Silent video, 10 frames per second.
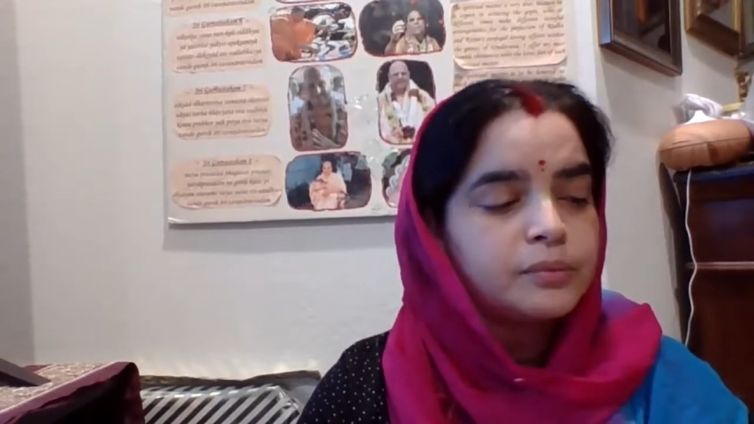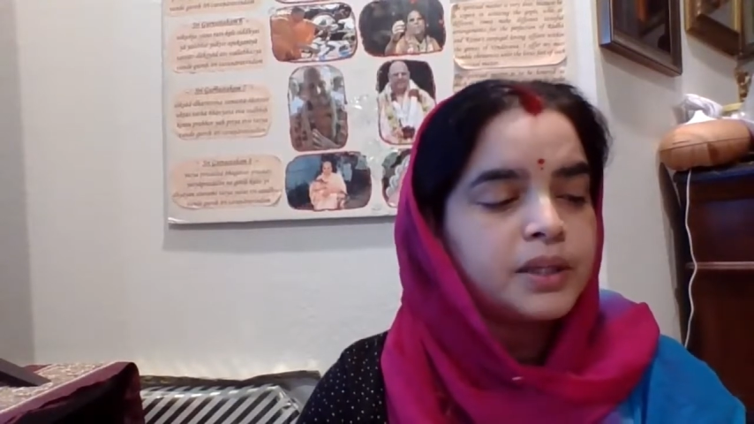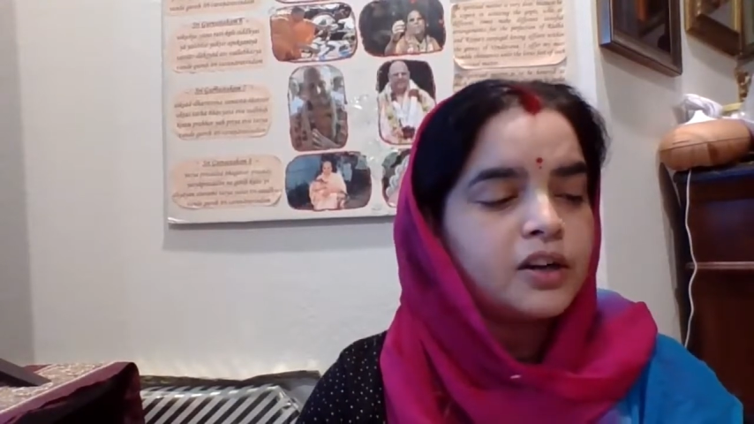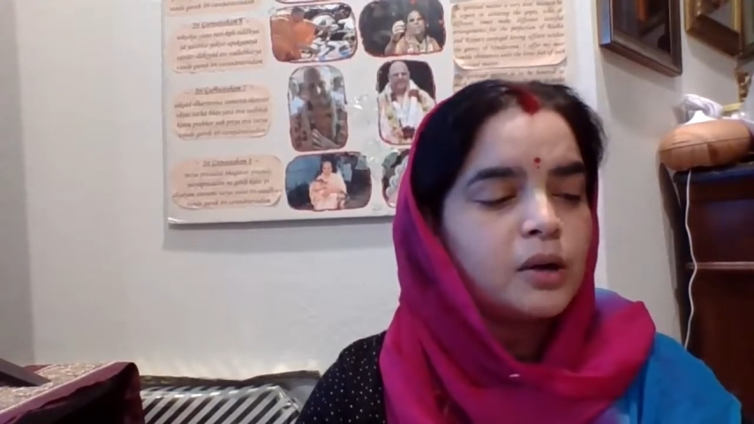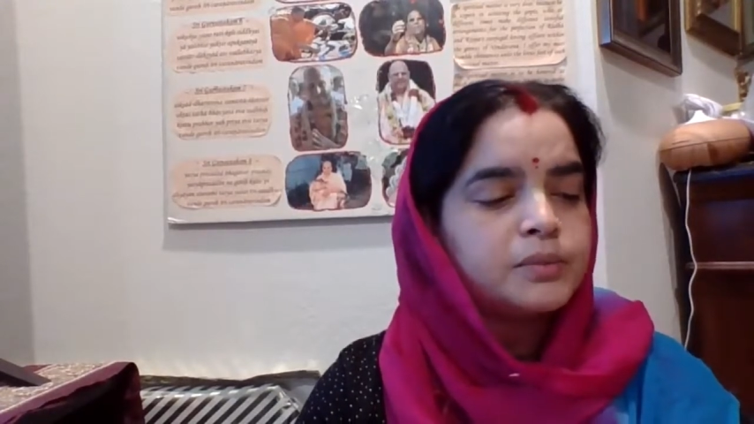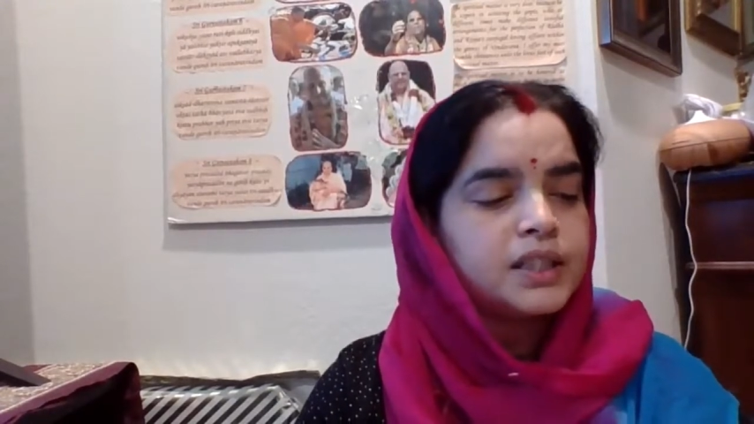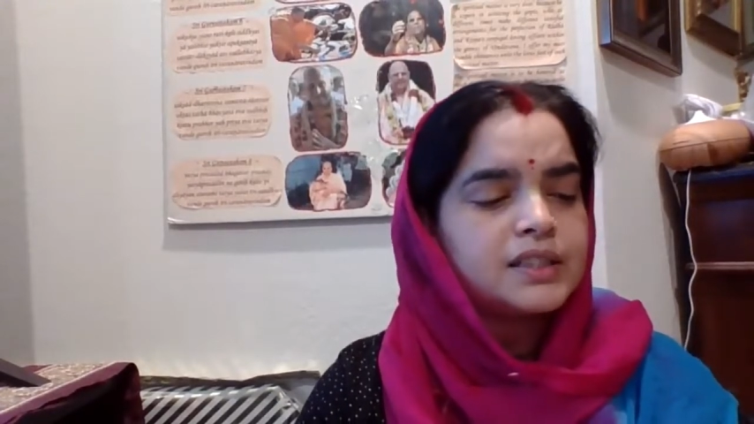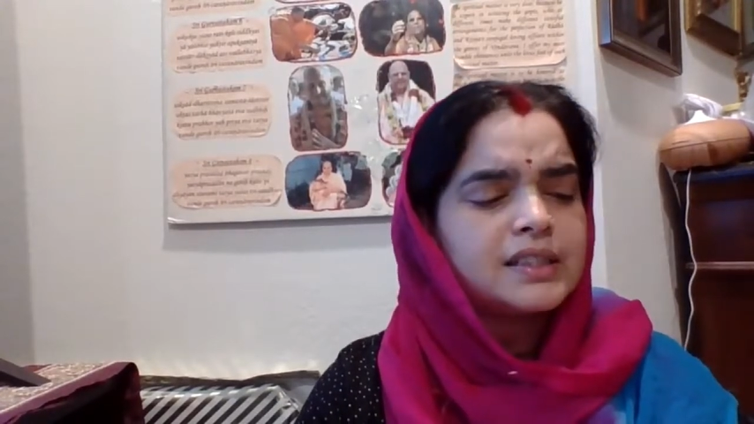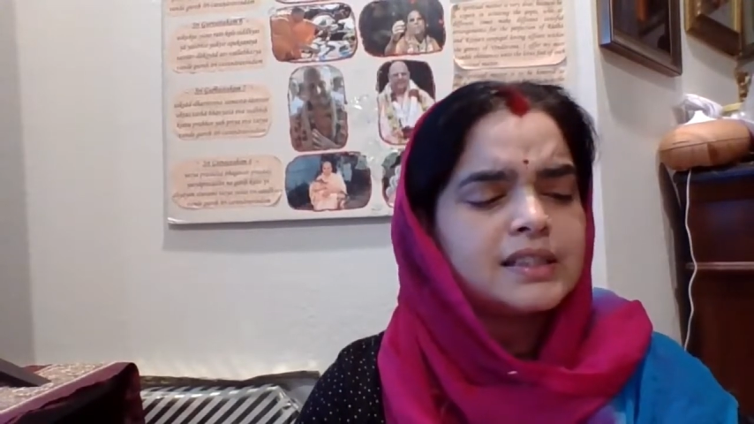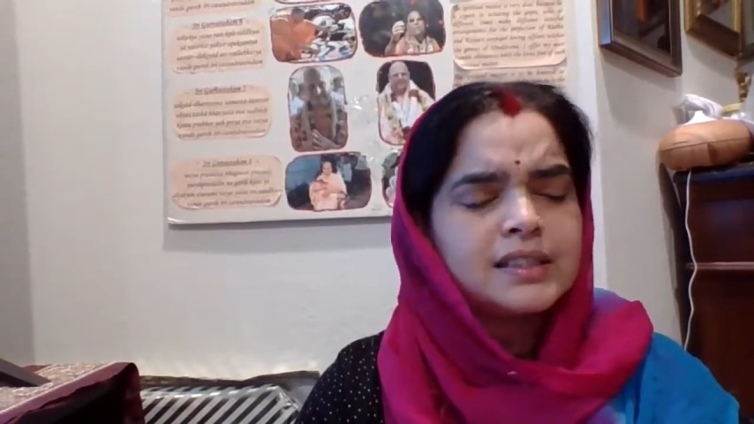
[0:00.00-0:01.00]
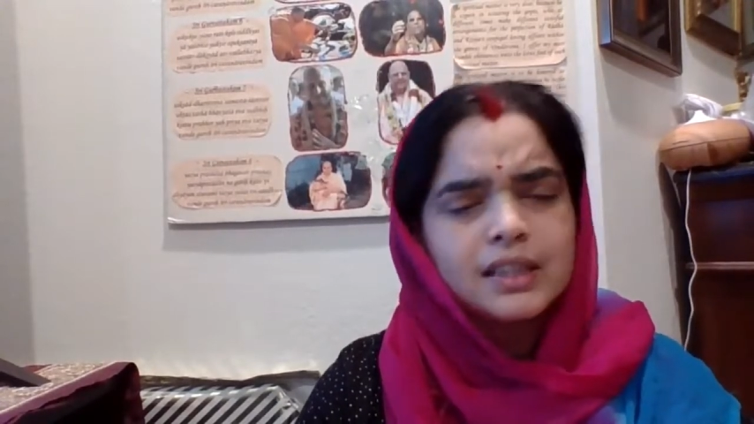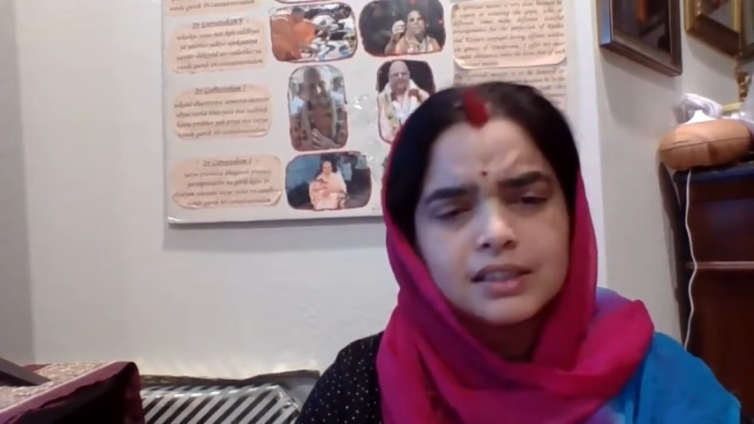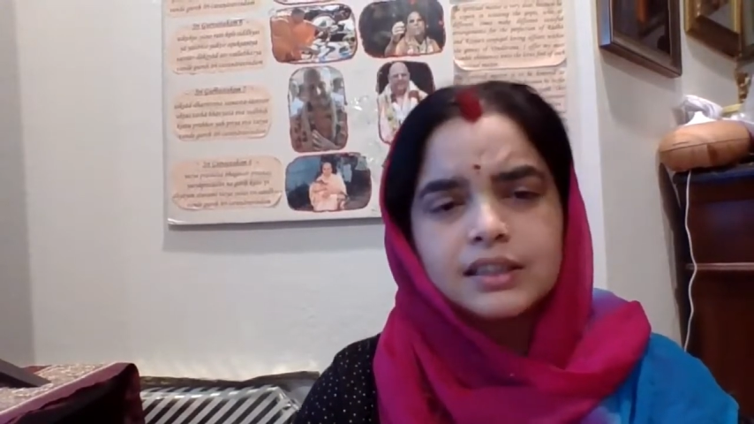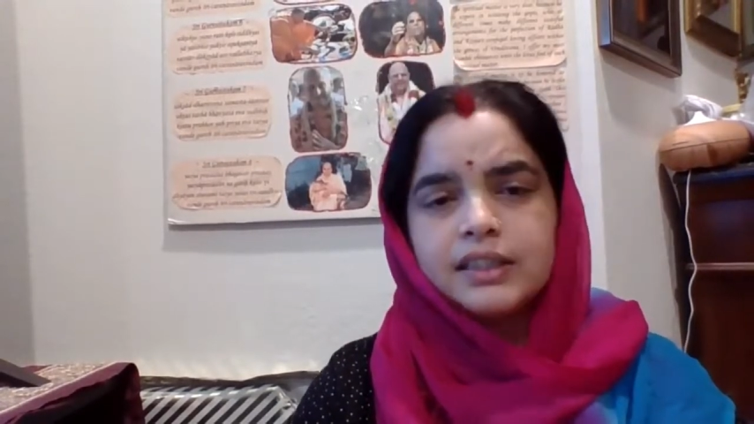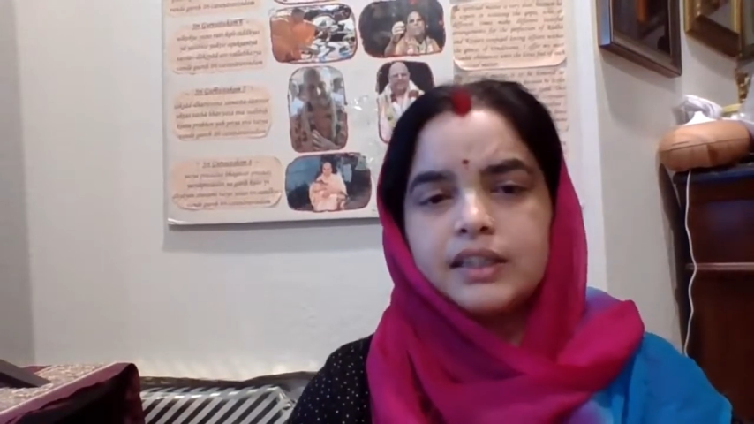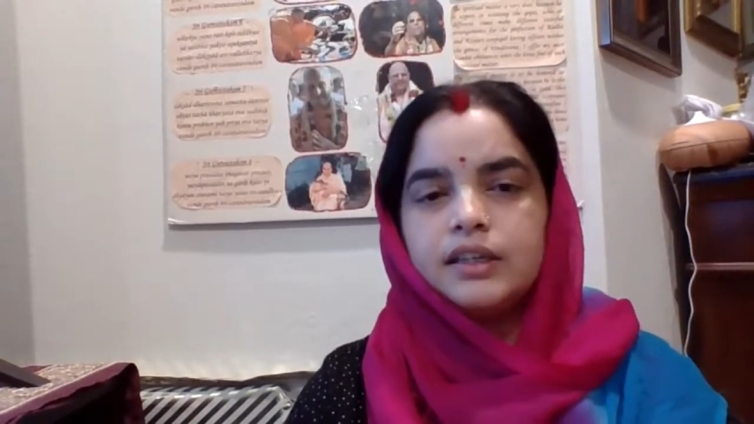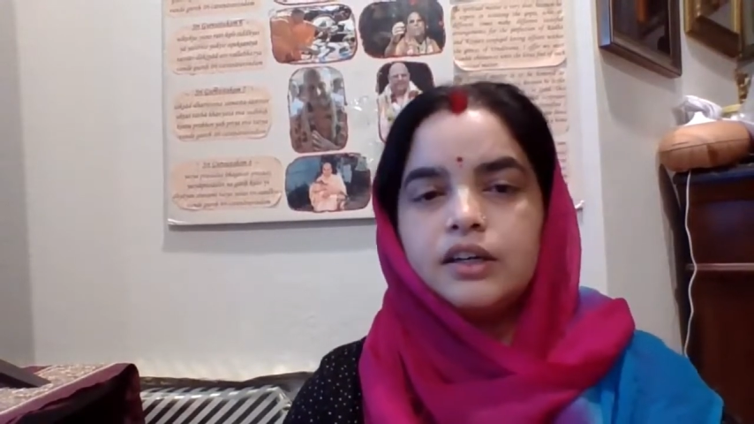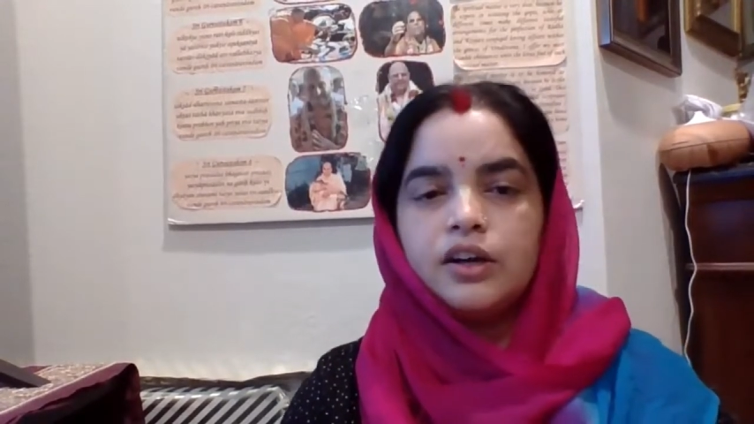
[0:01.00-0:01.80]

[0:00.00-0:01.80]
their objects is certainly